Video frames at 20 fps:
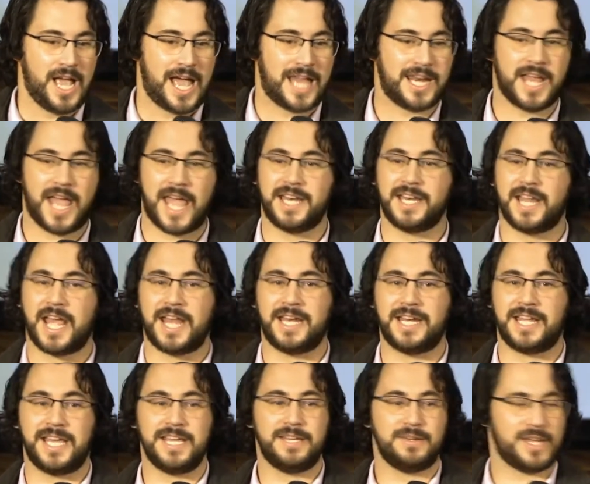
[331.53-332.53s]

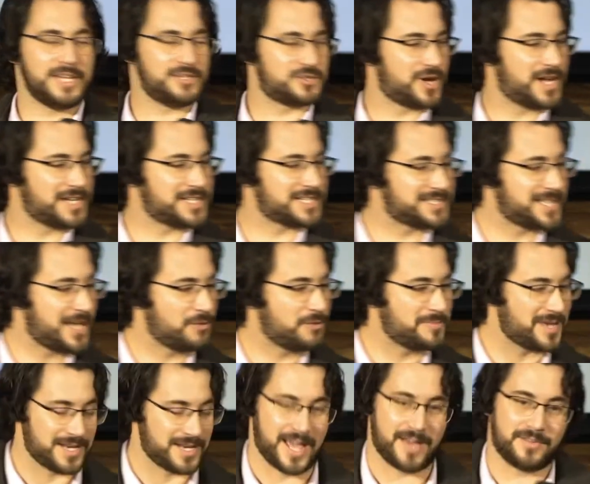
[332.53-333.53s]
And he tried to
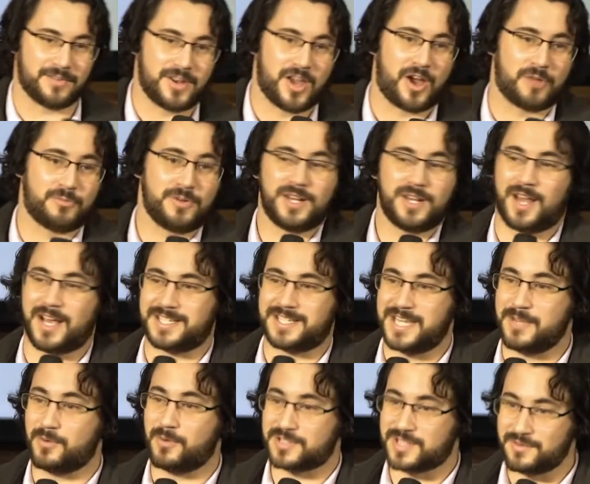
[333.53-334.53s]
tell me, now I
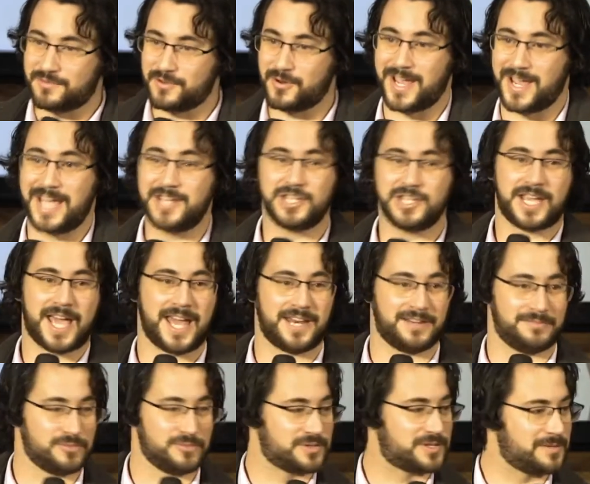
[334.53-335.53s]
realized he wasn't a very
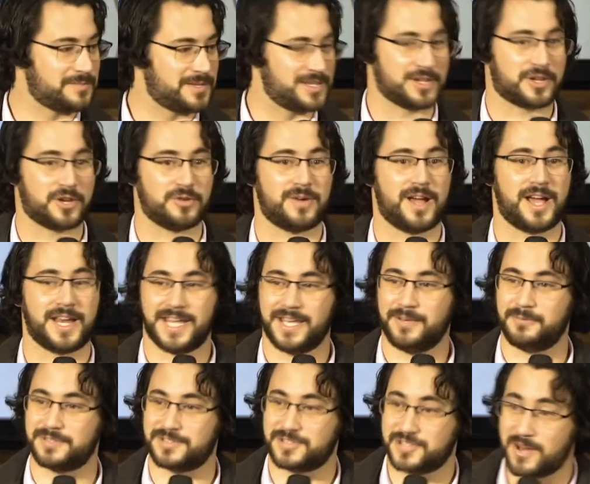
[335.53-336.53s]
educated Muslim in the Quran,
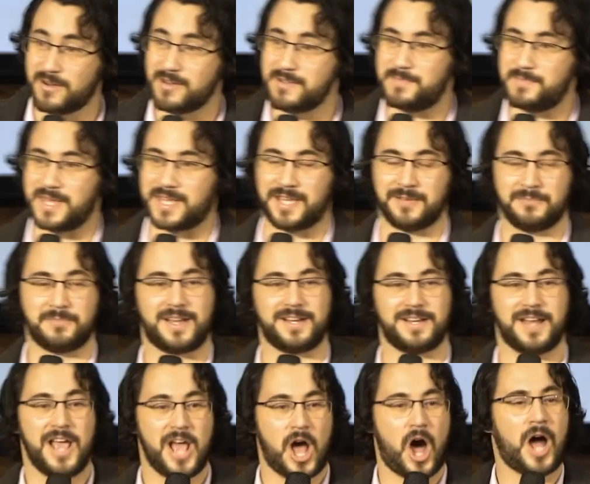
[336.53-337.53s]
he was cherry picking,
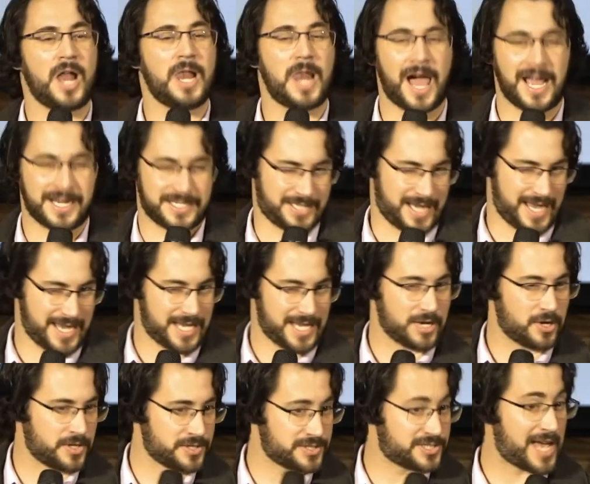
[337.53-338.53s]
but I like
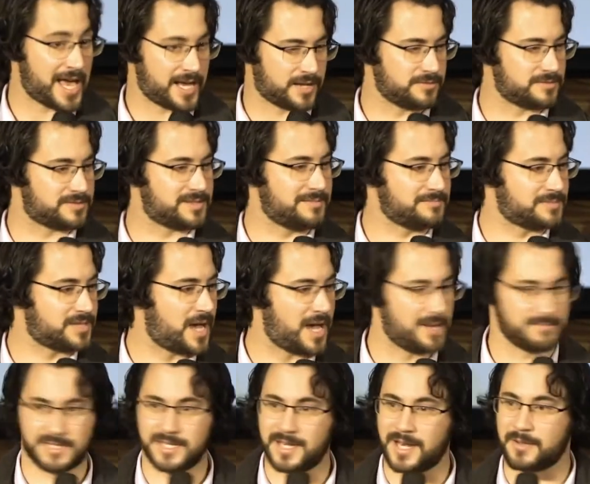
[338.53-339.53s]
taking on a tackle
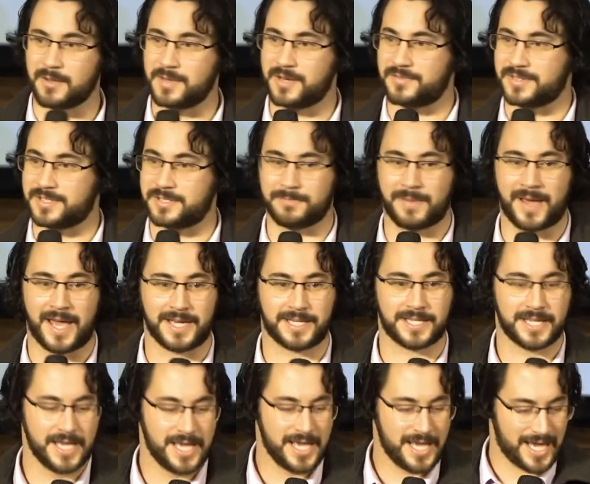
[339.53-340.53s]
sometimes, you know, a bit of a
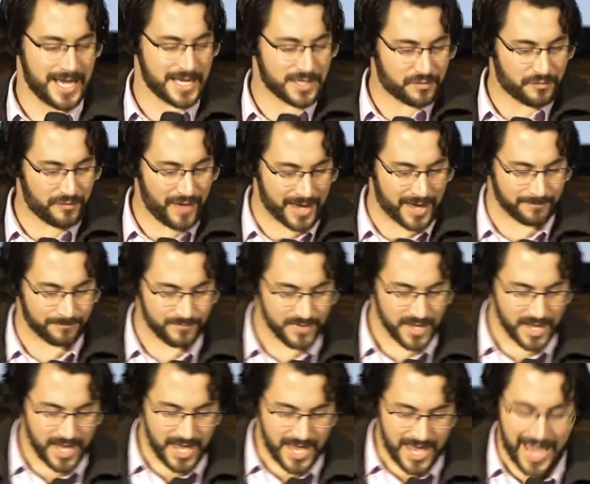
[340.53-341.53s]
debate. It's fun.
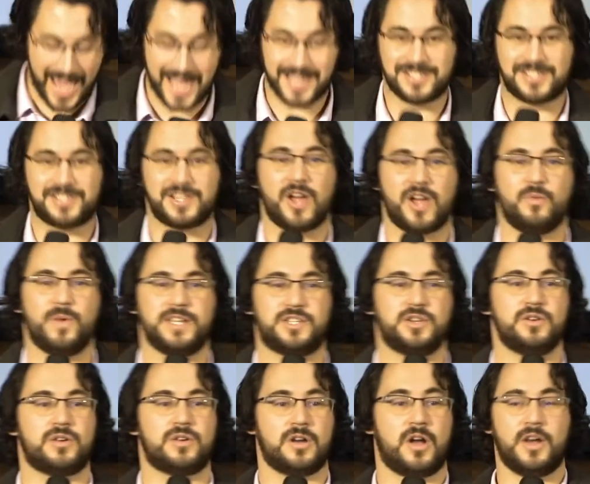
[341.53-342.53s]
And so we
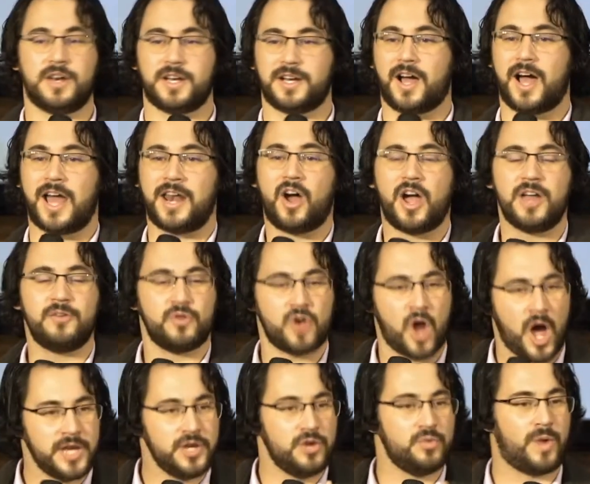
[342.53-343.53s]
took it on, and
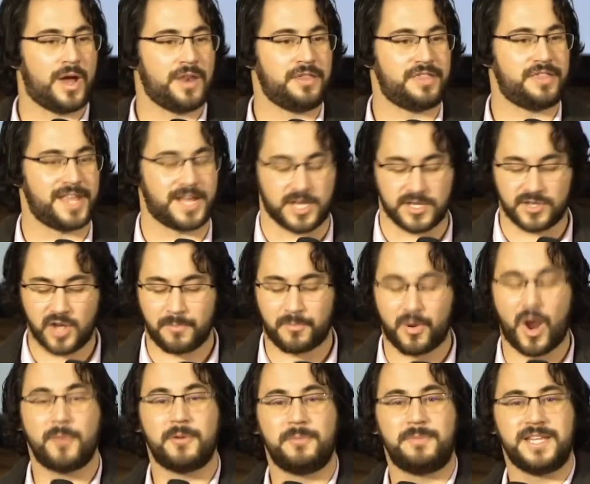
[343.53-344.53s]
I knew one thing, is I
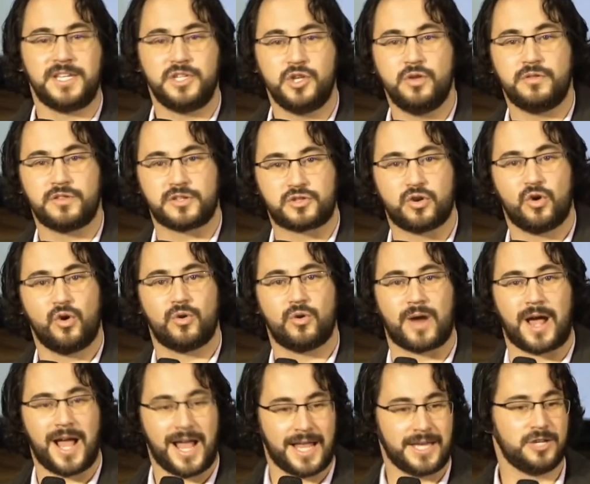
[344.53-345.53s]
probably knew the
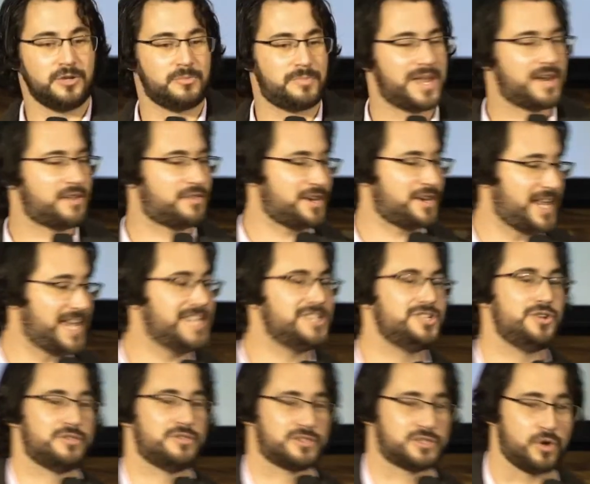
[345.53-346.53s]
Torah a little better than he
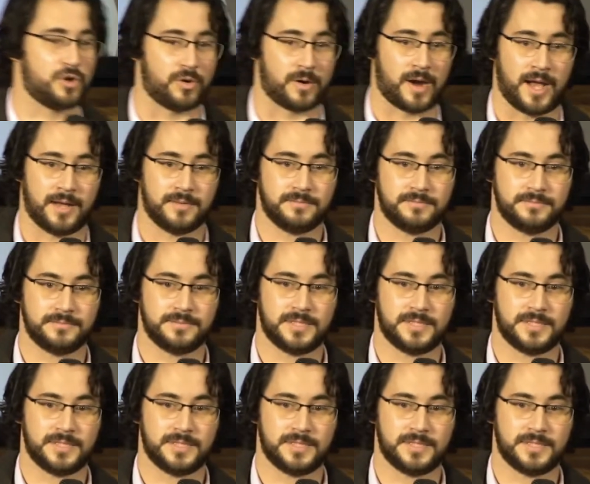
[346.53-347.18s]
knew the Torah.